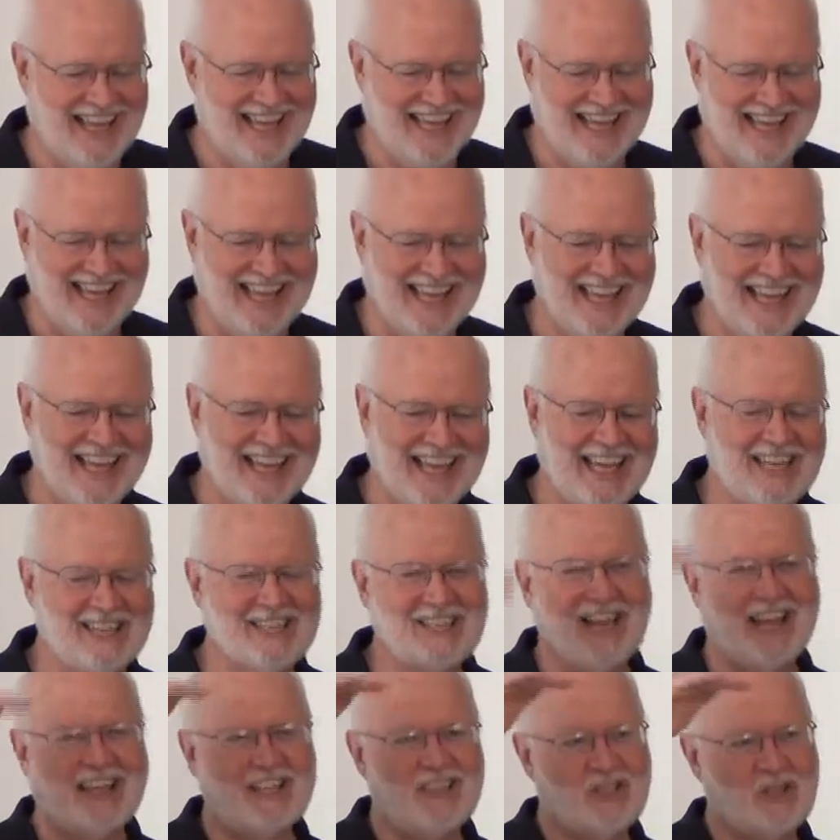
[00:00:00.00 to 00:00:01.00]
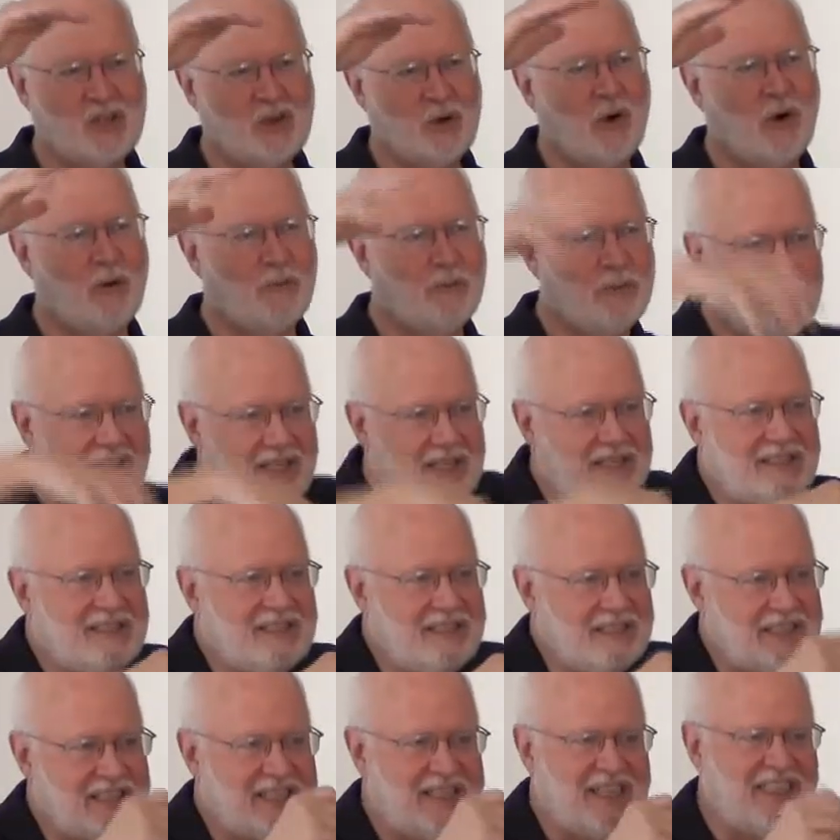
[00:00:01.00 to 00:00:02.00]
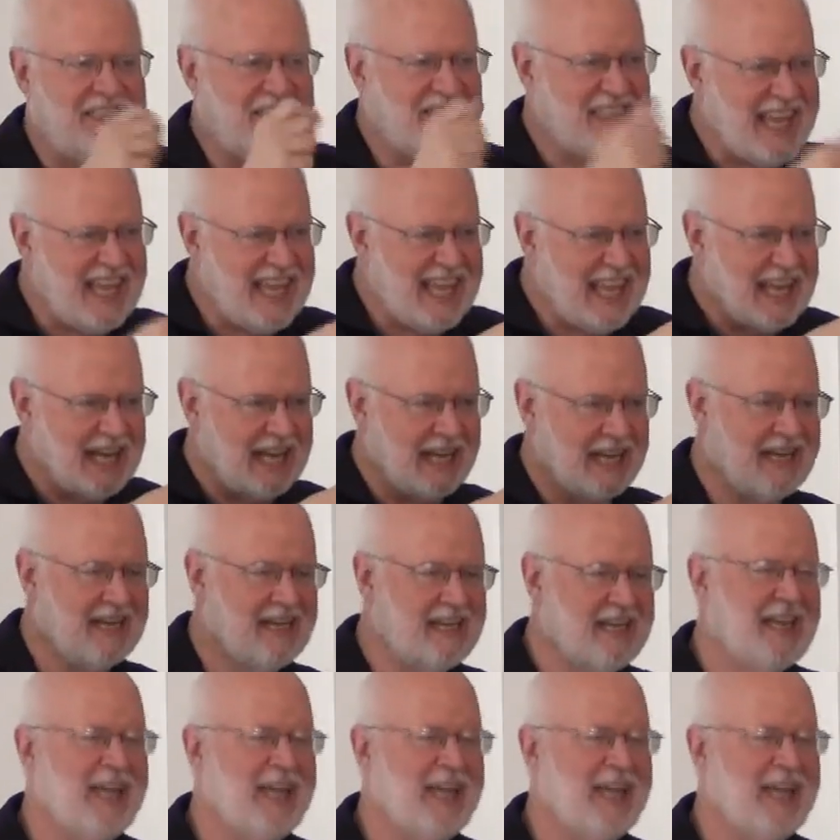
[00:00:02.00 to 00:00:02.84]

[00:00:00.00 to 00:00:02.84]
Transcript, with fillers: guy. he's not short, but he's thin.